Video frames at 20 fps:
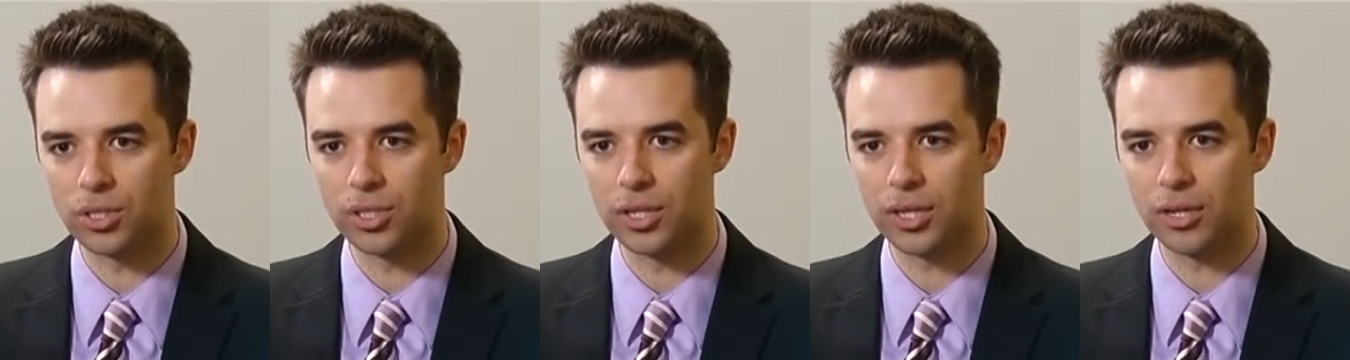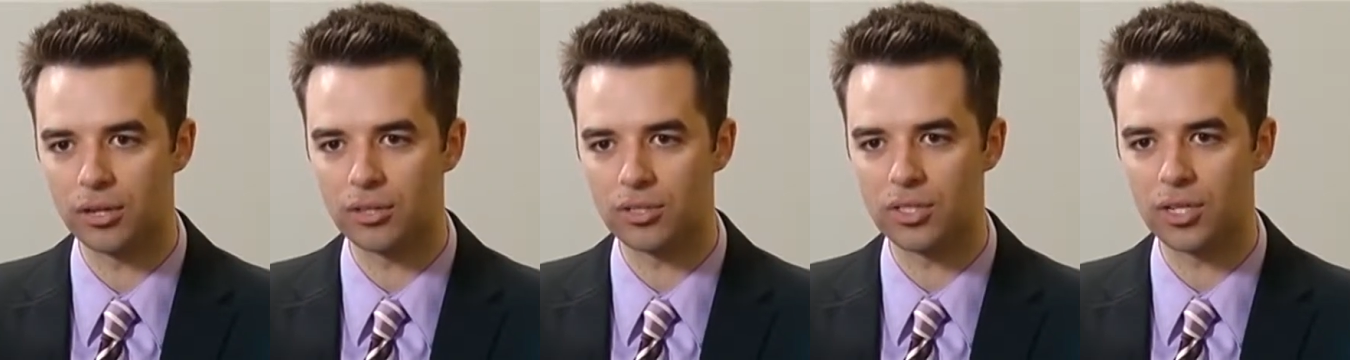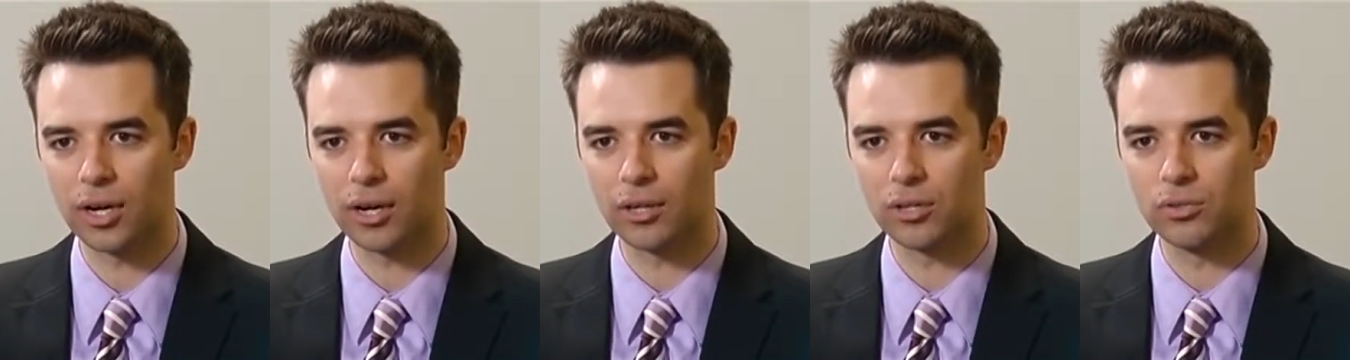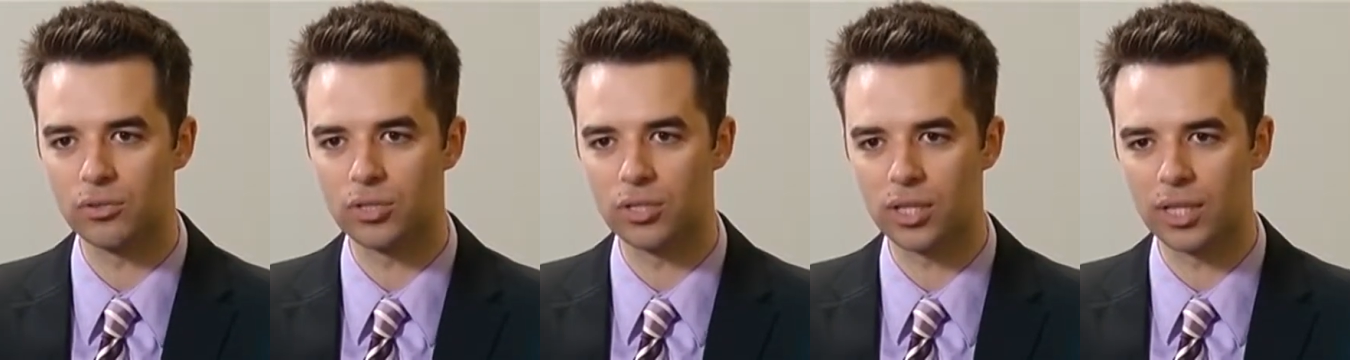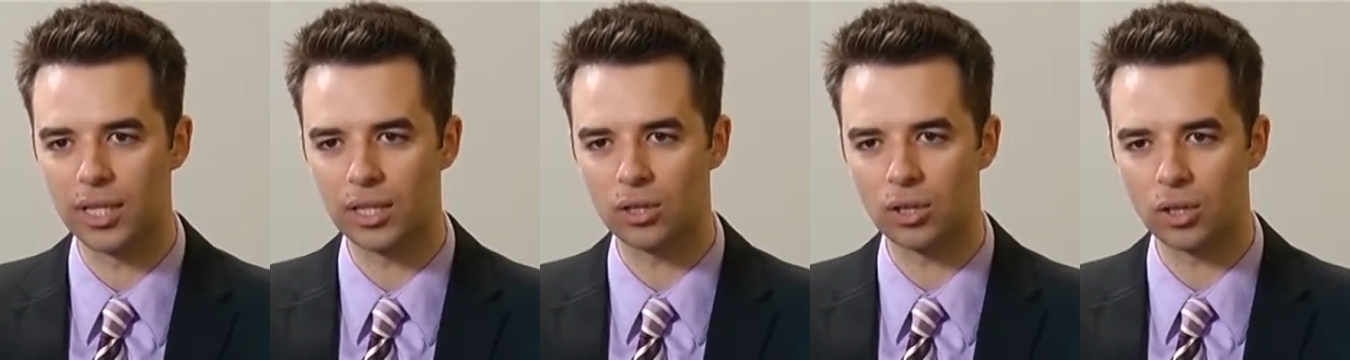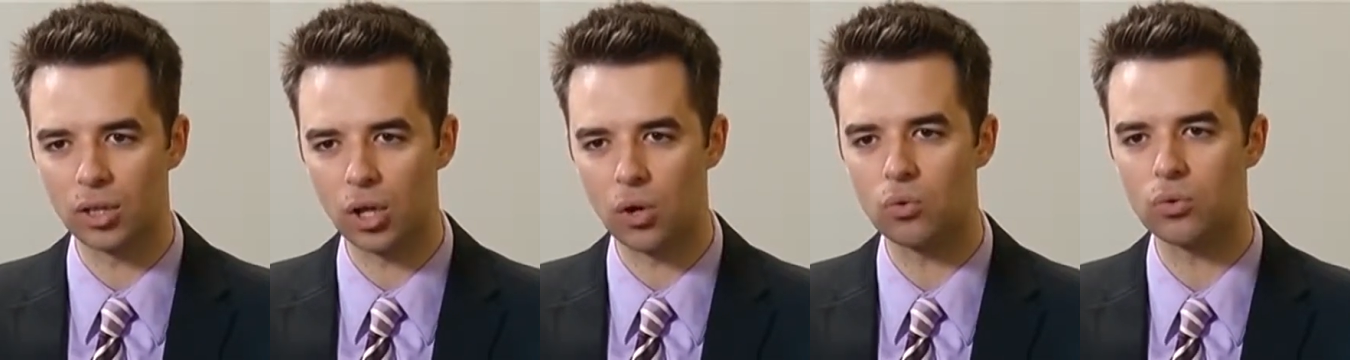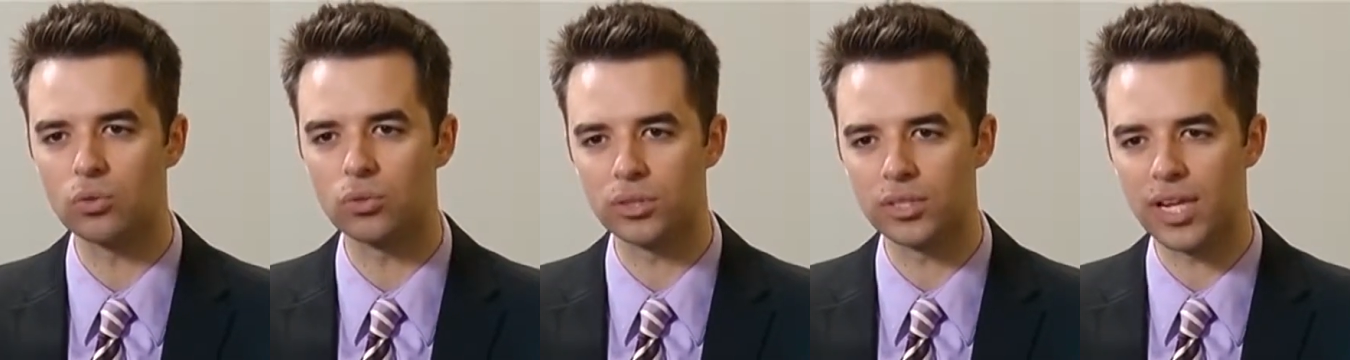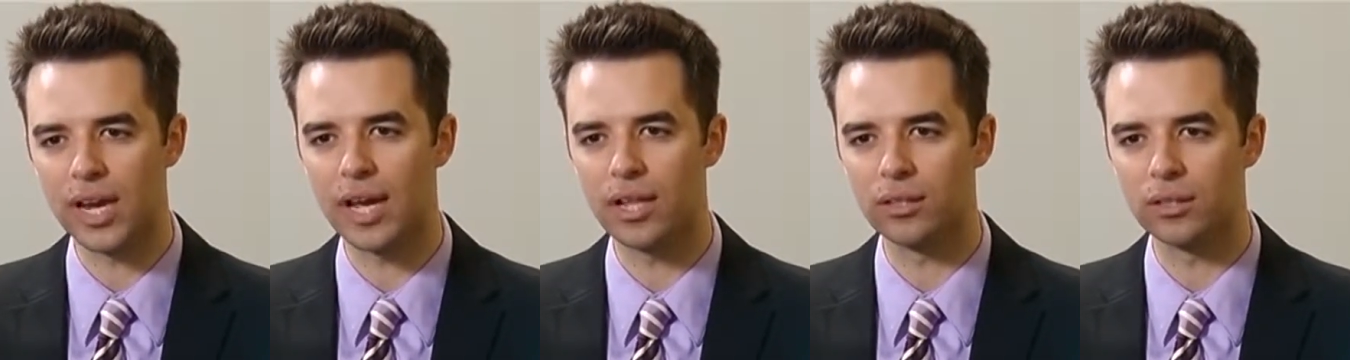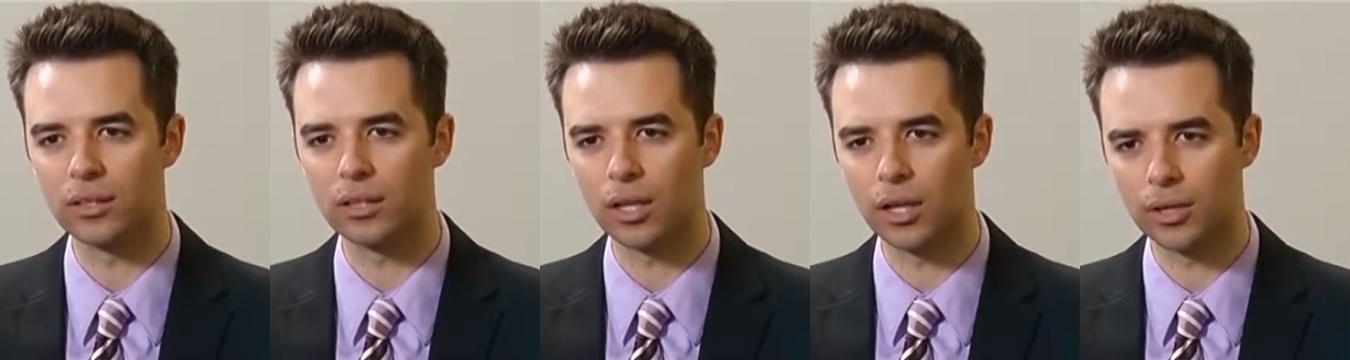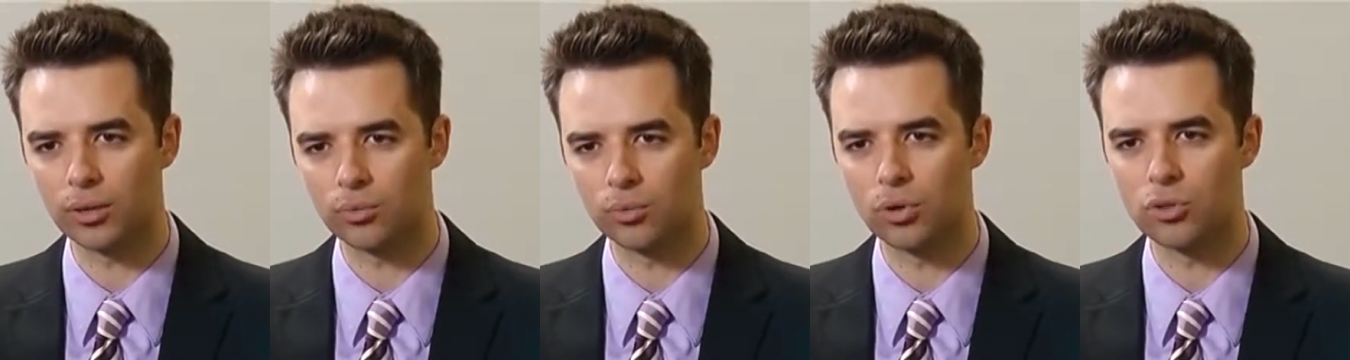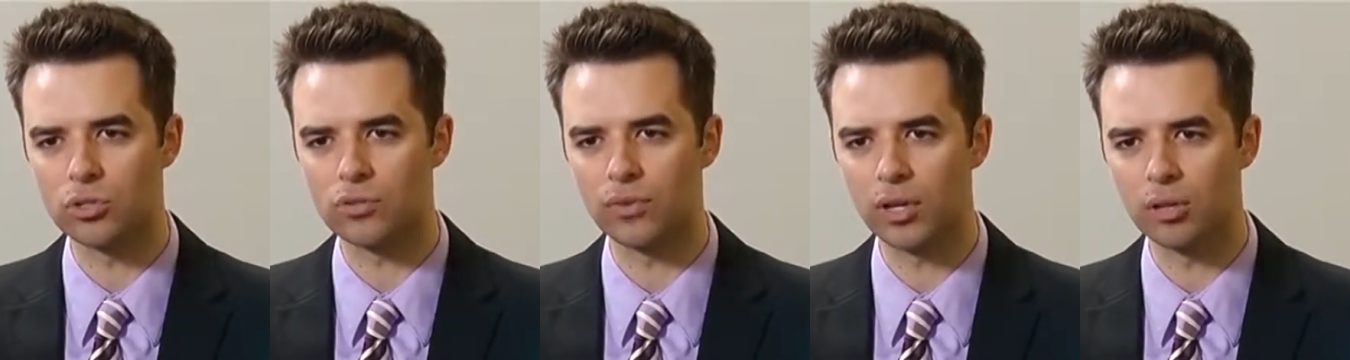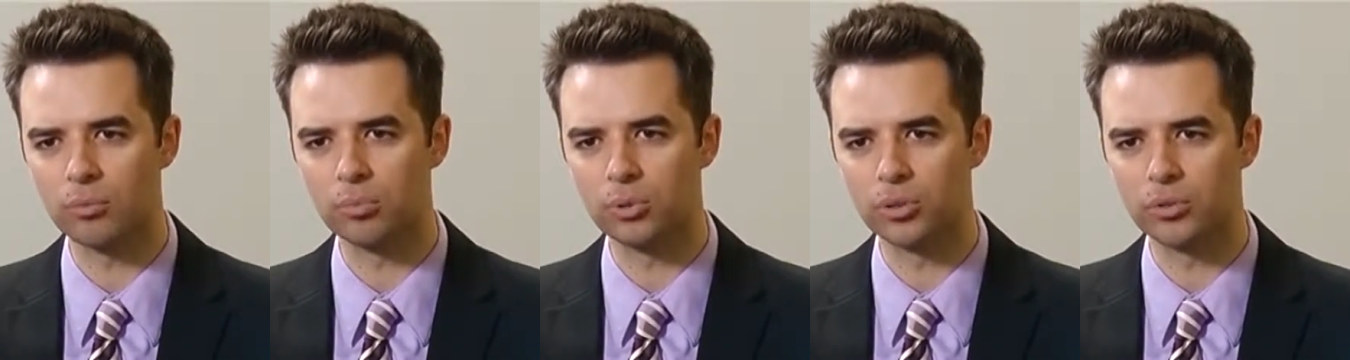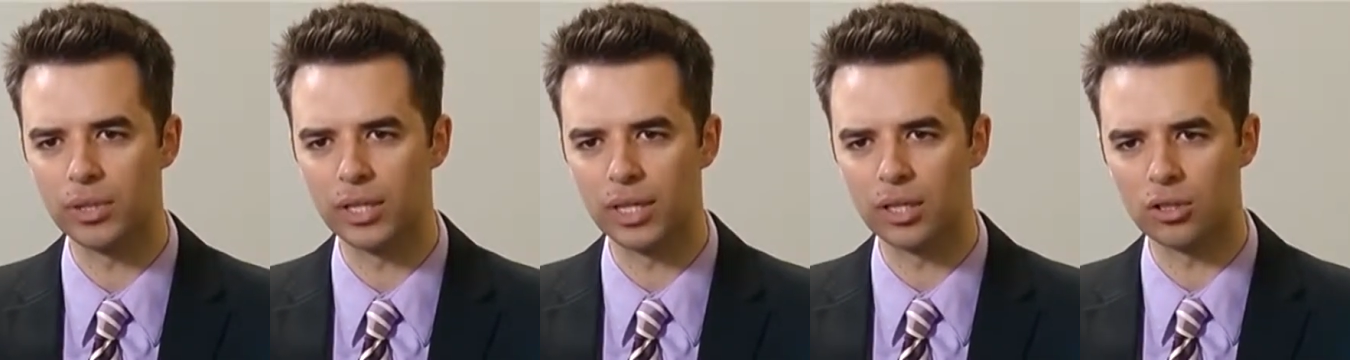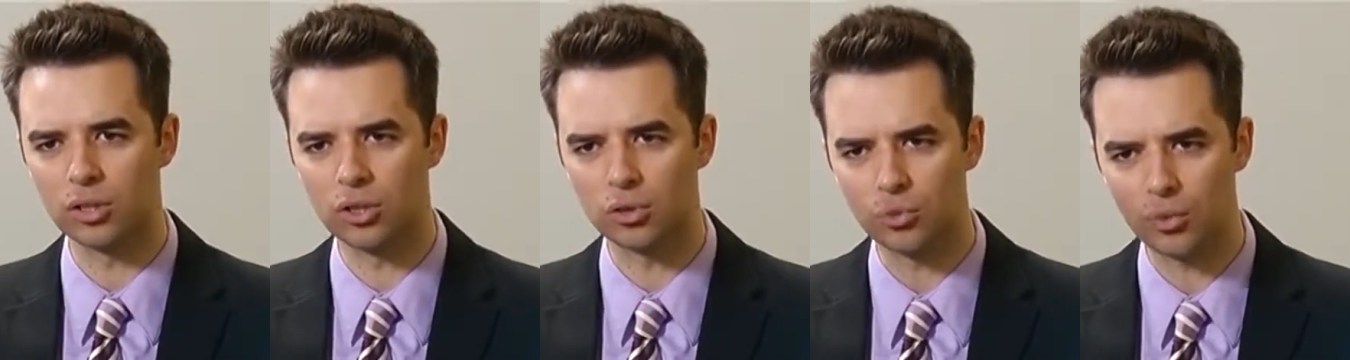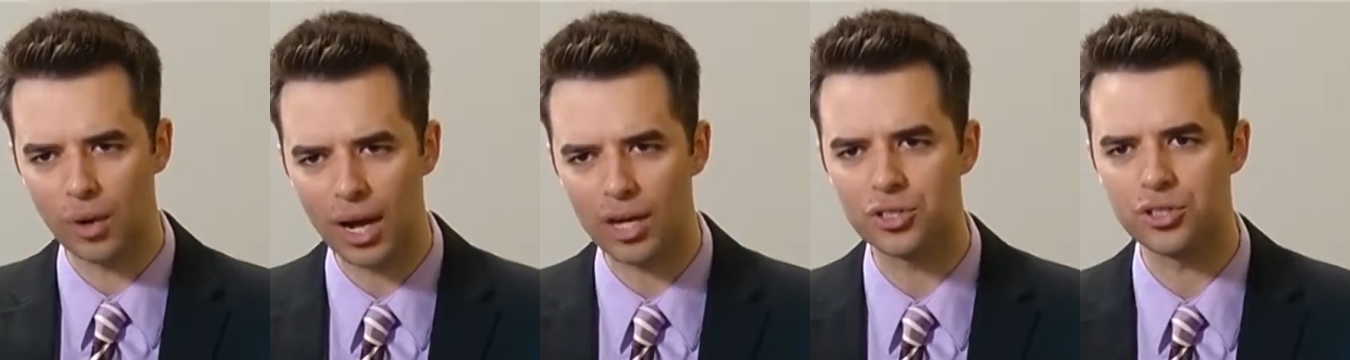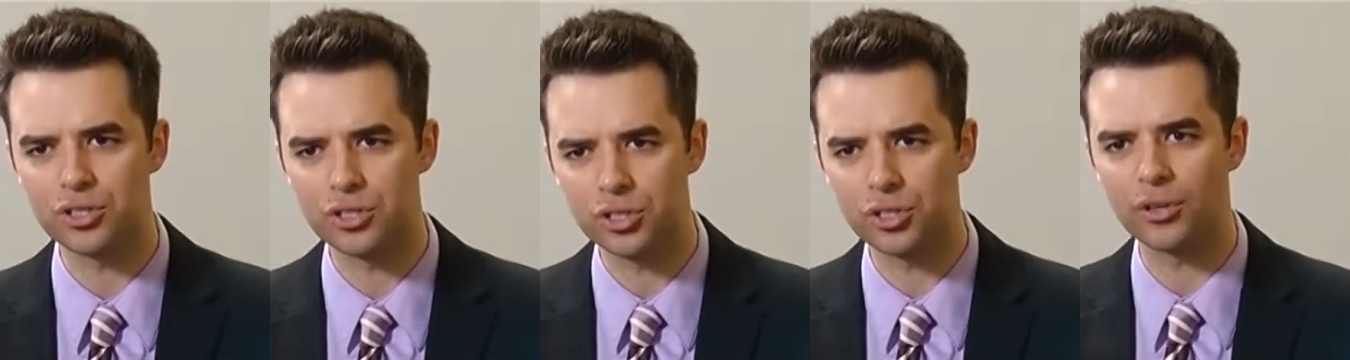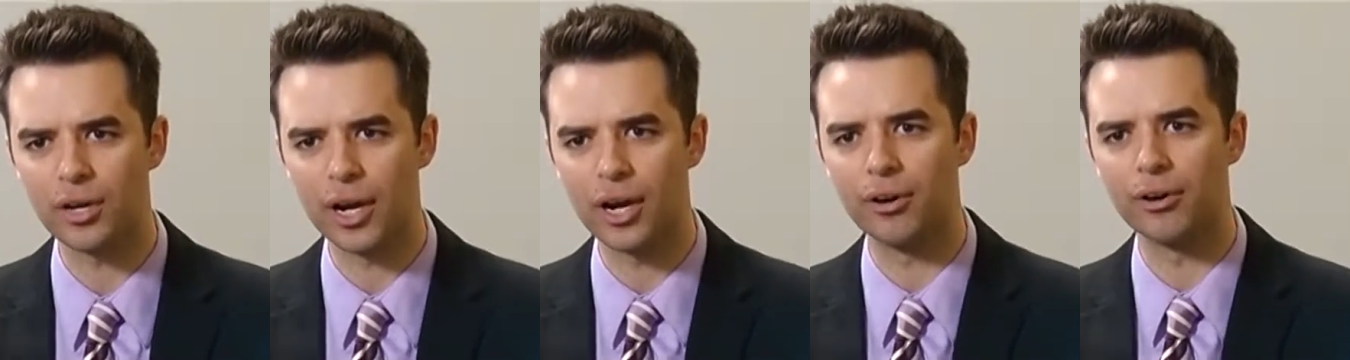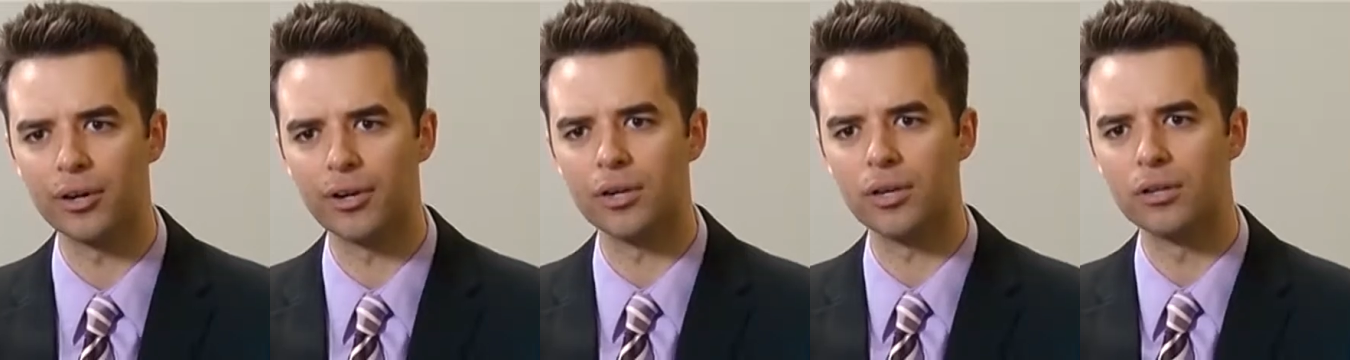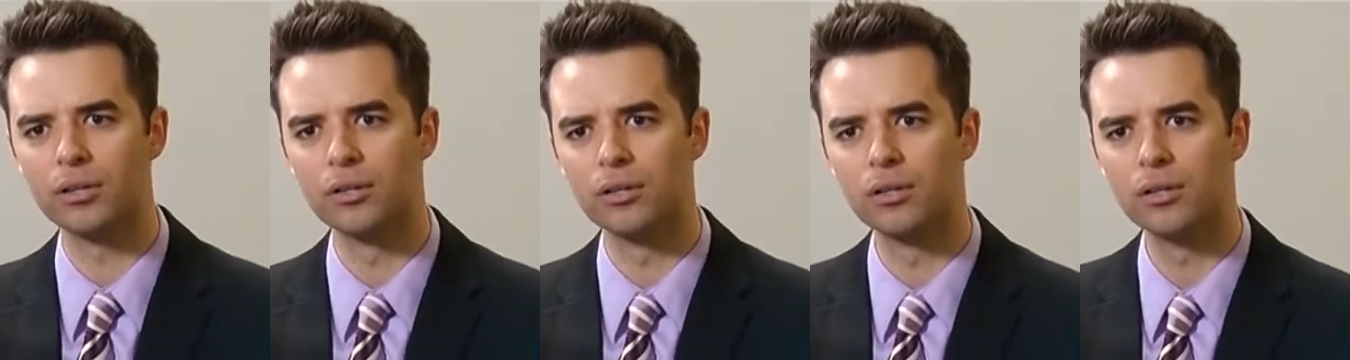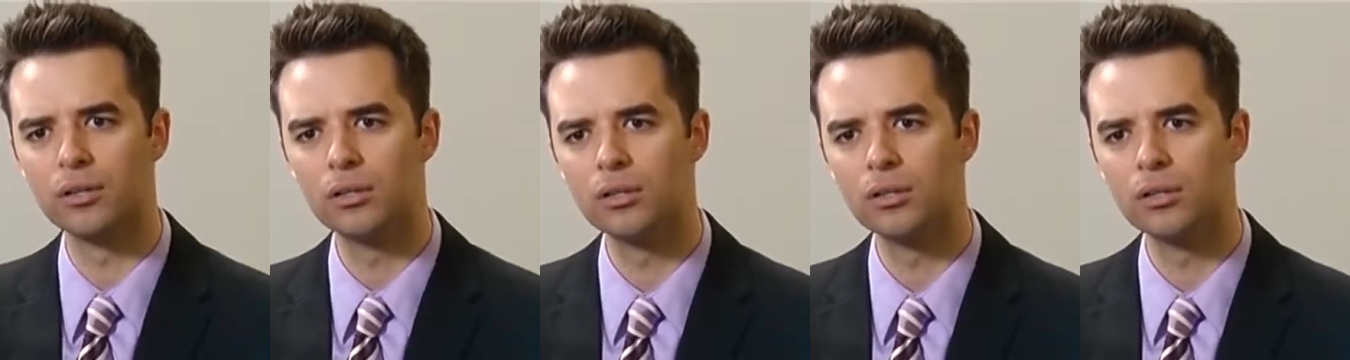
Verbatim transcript: here at Syracuse to get local talent like Roosevelt Bowie in the Rochester area? Well, that's